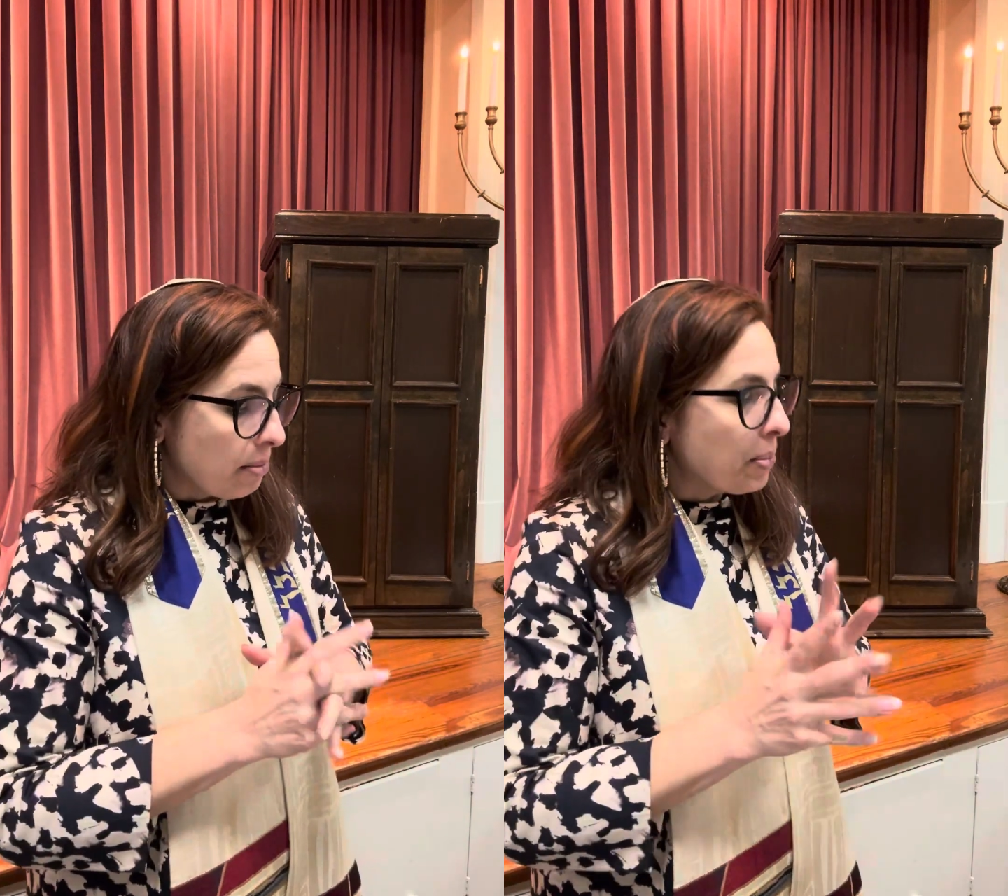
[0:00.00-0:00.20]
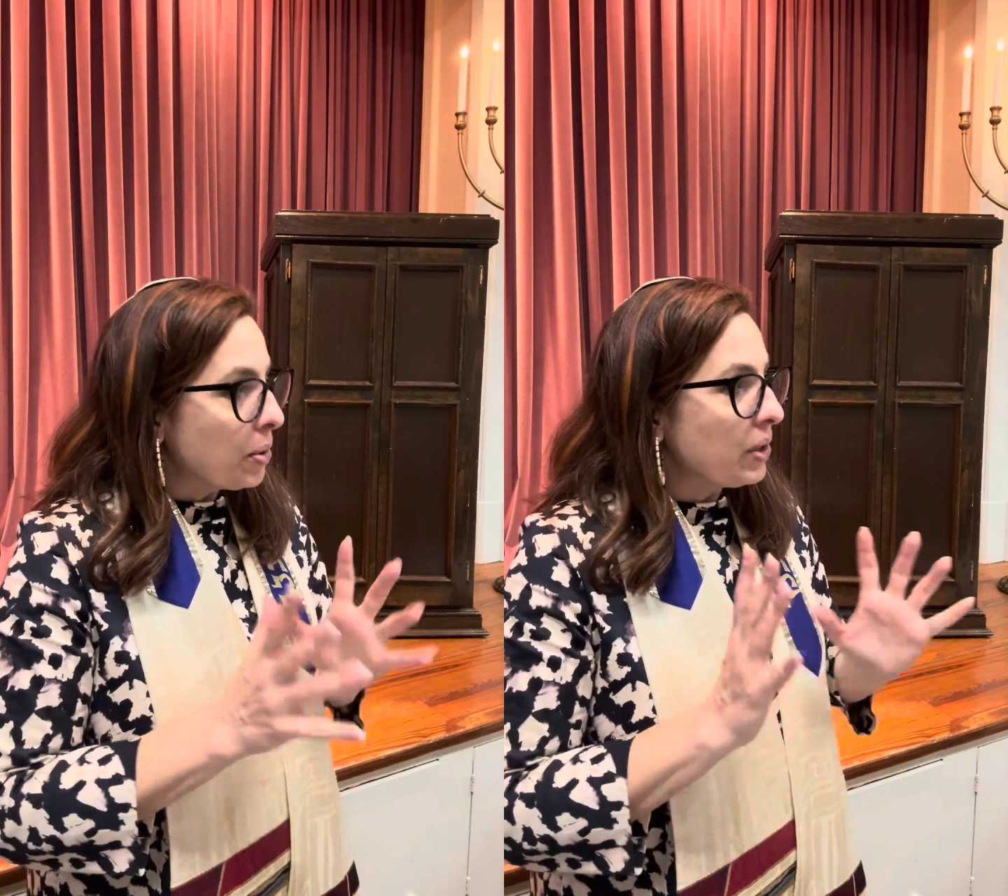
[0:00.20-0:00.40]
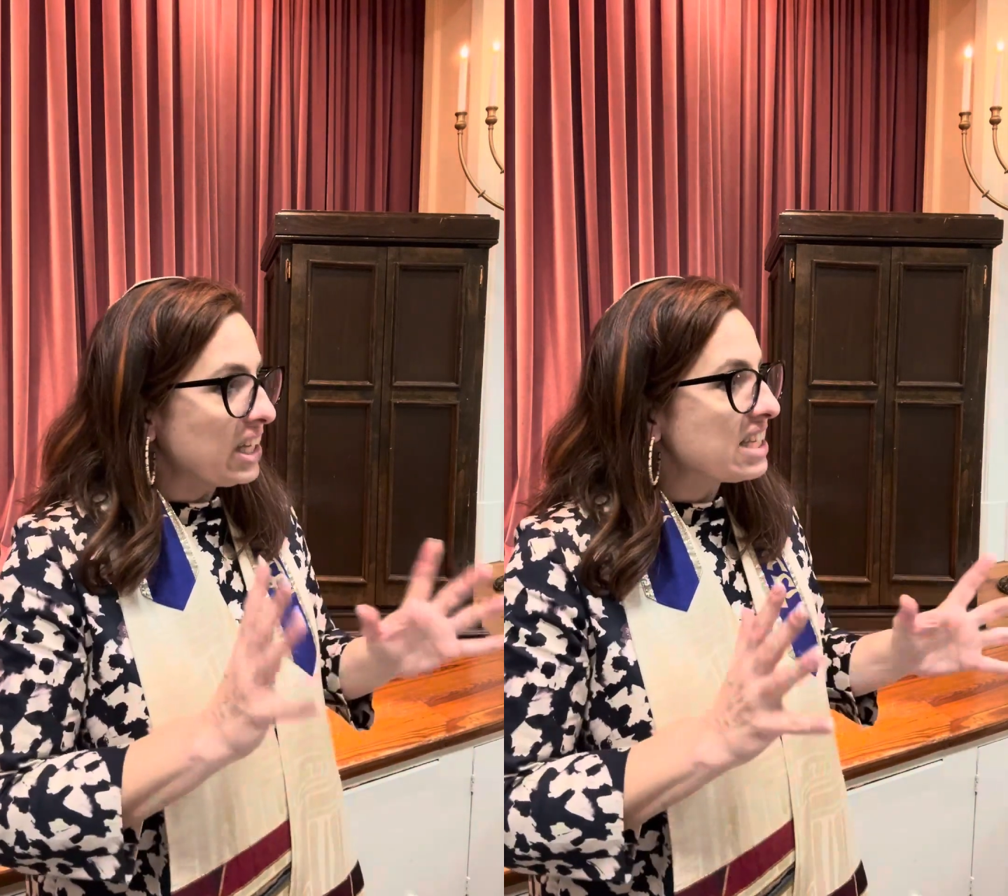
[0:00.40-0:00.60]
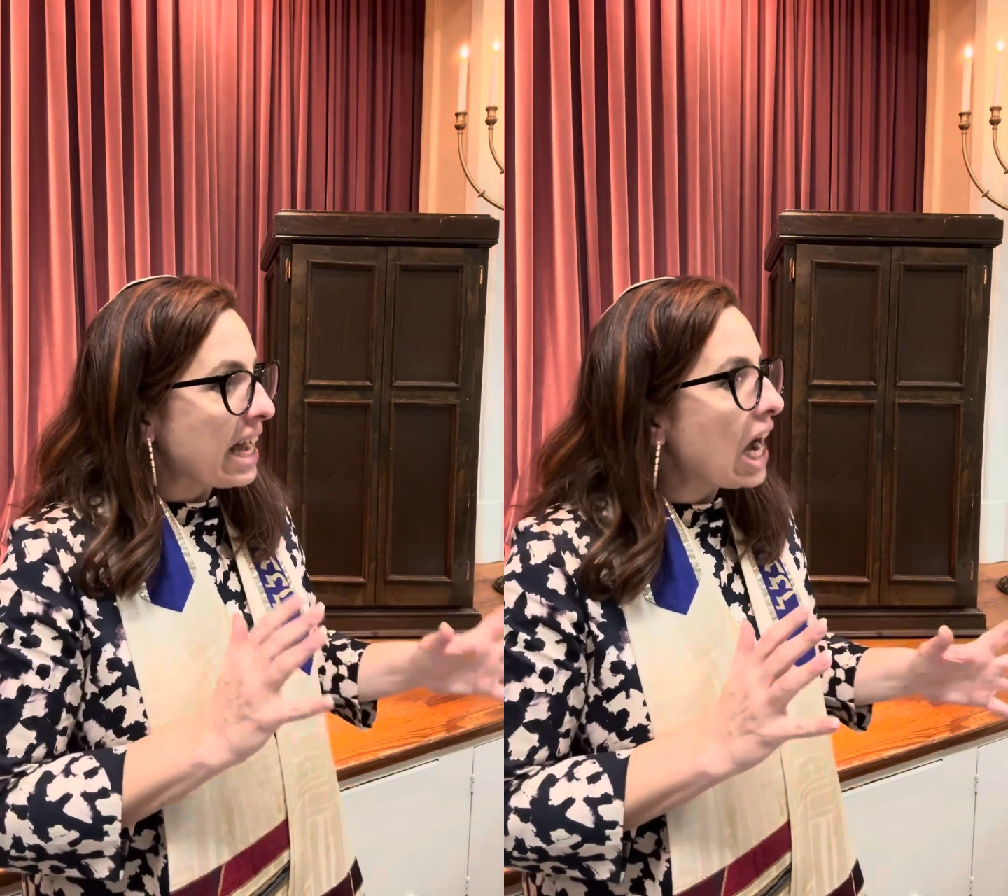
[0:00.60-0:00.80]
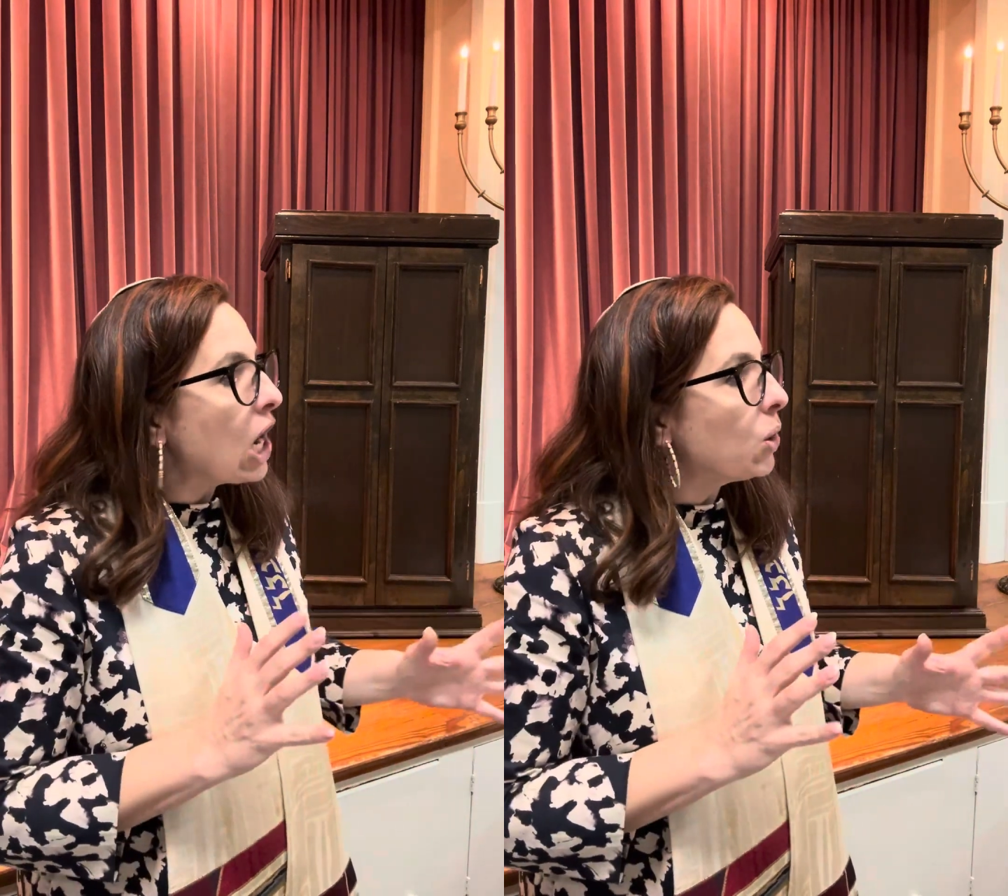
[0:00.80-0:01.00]
points
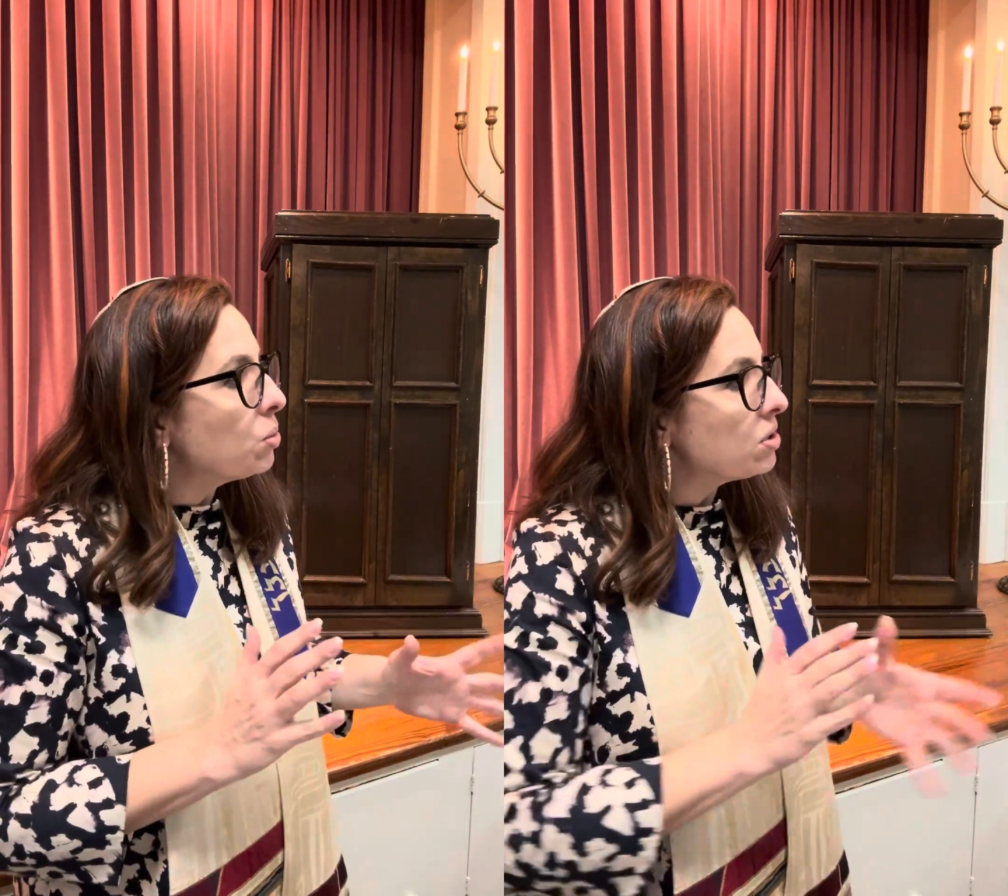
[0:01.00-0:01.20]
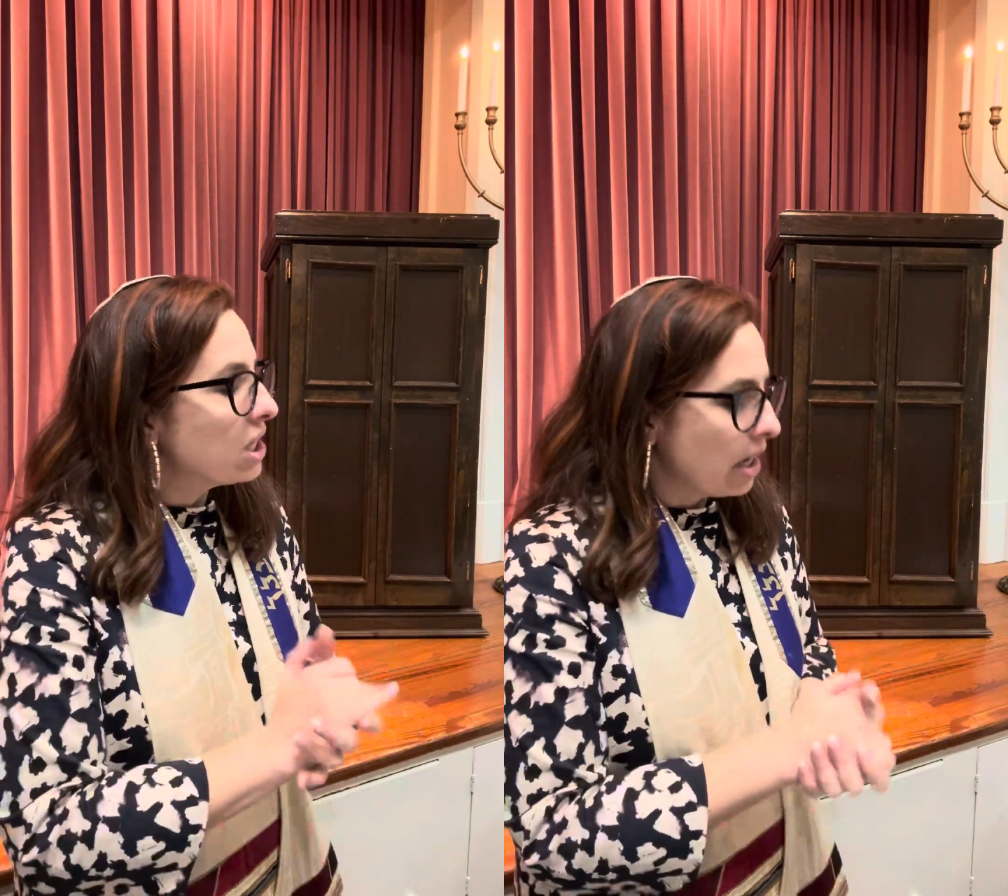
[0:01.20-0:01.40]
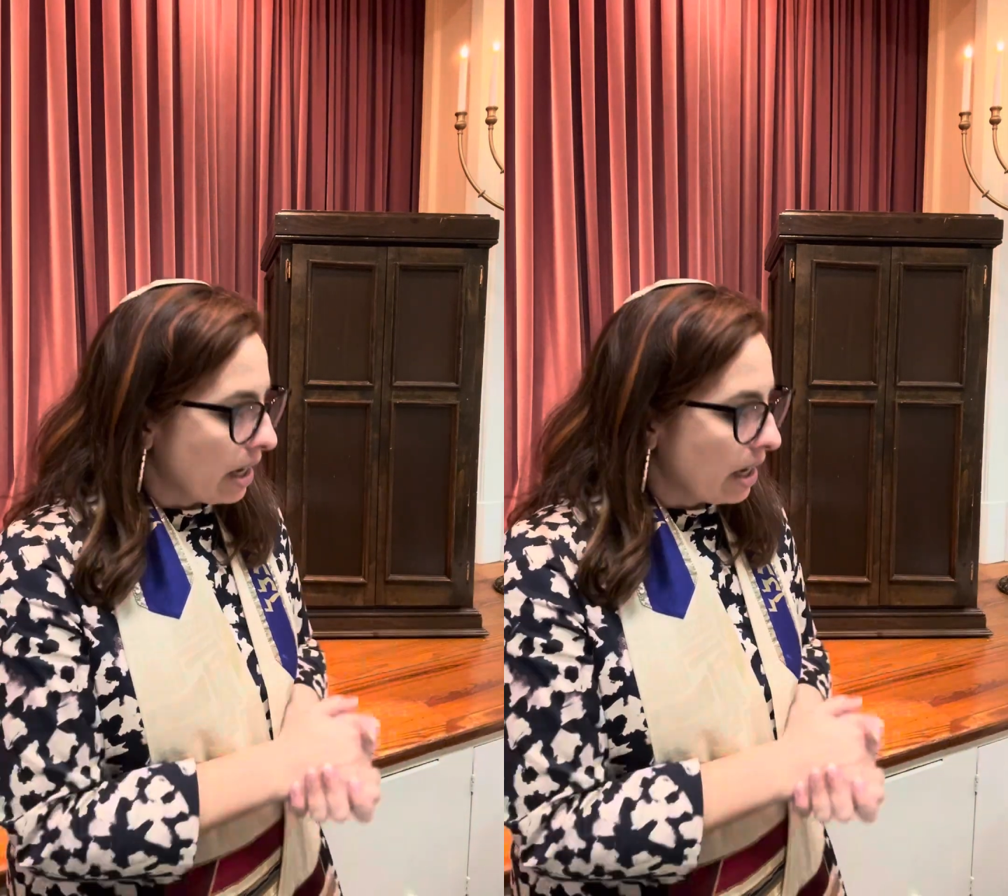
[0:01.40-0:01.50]
out